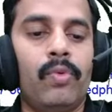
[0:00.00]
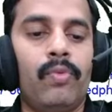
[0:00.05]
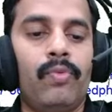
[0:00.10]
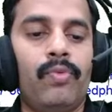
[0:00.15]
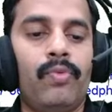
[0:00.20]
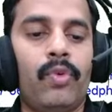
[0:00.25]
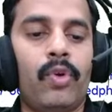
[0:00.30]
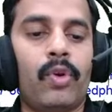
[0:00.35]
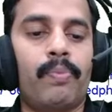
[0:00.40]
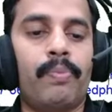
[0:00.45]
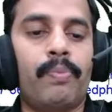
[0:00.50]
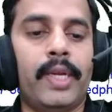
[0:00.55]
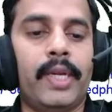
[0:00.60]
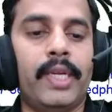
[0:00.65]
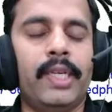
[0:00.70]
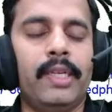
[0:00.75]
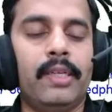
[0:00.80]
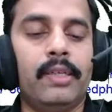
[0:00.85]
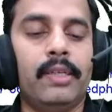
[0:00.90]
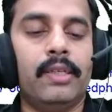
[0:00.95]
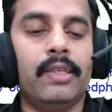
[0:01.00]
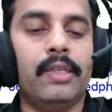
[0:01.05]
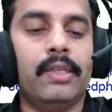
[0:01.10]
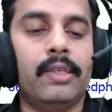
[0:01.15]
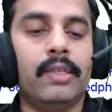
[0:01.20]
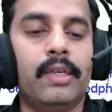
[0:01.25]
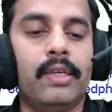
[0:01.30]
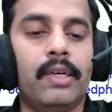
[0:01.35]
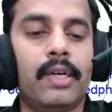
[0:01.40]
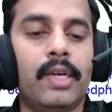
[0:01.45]
4 pi,
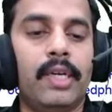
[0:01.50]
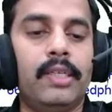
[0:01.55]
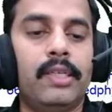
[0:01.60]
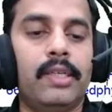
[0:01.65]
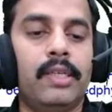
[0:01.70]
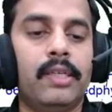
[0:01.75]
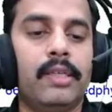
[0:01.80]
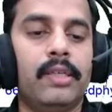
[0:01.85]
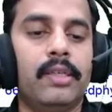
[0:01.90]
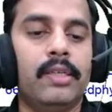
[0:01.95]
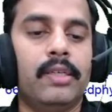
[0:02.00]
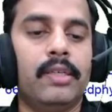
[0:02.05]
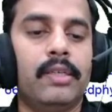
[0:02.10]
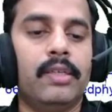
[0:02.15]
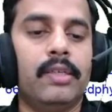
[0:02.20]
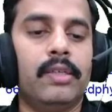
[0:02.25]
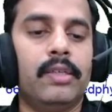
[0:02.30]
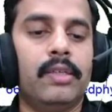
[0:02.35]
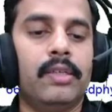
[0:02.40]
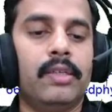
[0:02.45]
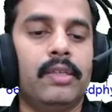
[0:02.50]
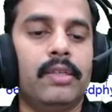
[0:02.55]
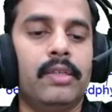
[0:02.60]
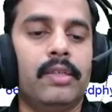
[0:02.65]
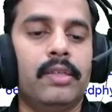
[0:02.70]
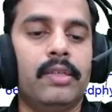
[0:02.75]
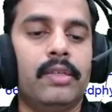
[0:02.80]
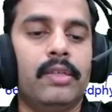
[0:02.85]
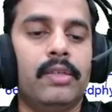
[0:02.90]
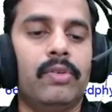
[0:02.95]
right?
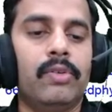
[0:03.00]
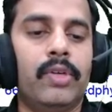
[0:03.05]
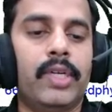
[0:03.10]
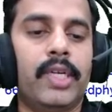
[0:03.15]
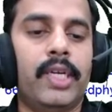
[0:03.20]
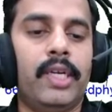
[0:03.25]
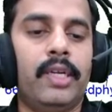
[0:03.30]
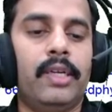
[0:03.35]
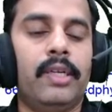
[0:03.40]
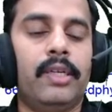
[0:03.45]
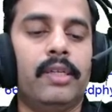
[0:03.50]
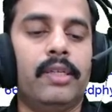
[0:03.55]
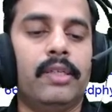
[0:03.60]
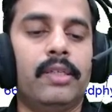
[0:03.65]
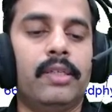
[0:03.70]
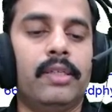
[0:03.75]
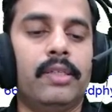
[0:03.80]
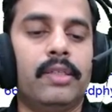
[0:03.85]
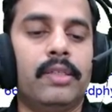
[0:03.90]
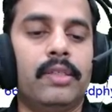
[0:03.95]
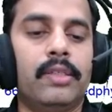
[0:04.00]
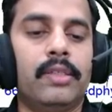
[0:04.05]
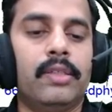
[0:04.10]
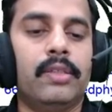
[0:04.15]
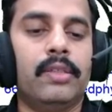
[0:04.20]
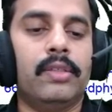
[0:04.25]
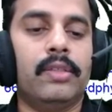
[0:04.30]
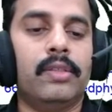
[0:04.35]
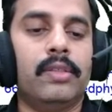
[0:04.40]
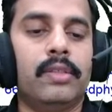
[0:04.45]
Okay,
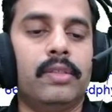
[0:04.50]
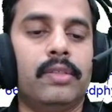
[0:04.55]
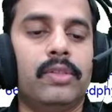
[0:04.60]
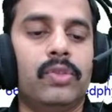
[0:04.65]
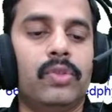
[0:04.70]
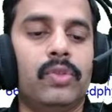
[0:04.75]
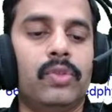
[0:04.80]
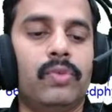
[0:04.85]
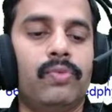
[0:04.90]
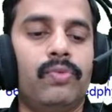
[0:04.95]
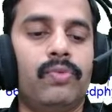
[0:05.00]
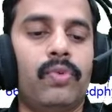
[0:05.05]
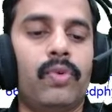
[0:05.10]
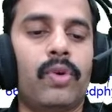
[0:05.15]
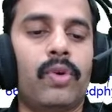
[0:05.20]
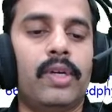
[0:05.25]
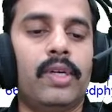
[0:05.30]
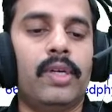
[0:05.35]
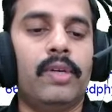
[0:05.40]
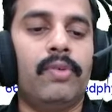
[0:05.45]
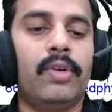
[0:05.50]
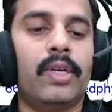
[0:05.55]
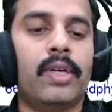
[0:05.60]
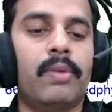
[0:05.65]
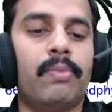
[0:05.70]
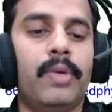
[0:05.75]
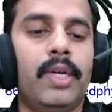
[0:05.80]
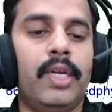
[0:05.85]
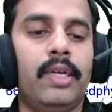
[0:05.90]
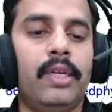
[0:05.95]
so 4
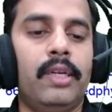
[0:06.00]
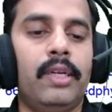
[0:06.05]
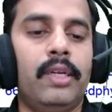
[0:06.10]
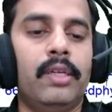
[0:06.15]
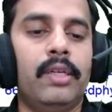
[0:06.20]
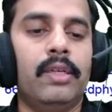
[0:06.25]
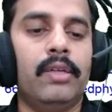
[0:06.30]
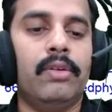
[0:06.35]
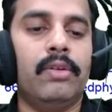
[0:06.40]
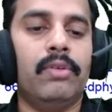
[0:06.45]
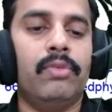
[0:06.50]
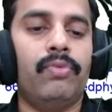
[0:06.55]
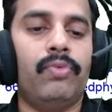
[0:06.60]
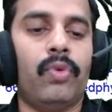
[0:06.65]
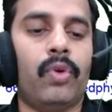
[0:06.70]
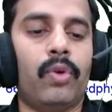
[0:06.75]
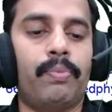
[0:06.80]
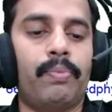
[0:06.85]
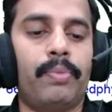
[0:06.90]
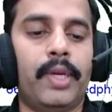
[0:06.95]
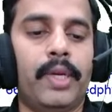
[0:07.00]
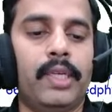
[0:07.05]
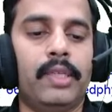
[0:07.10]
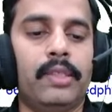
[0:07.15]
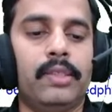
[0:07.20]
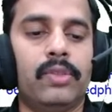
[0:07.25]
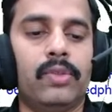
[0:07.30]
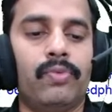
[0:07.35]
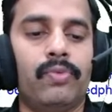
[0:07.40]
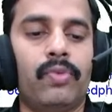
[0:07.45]
divided by 4 pi.
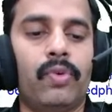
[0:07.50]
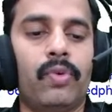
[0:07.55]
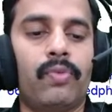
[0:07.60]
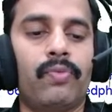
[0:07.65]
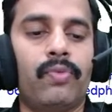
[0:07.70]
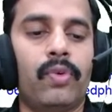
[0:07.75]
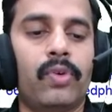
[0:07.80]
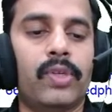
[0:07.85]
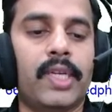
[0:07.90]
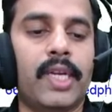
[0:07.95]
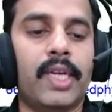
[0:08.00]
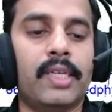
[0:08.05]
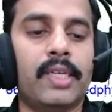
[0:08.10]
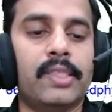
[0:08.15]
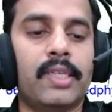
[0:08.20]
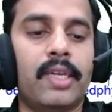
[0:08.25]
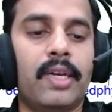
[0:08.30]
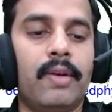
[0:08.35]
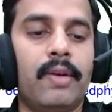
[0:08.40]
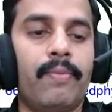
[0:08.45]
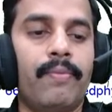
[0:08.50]
So 4 cancel,